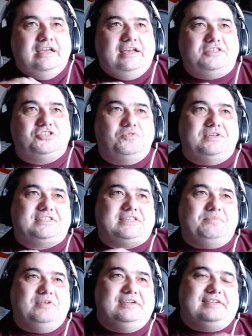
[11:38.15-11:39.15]
And so when
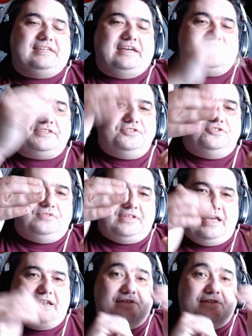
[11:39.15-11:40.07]
someone doesn't do that,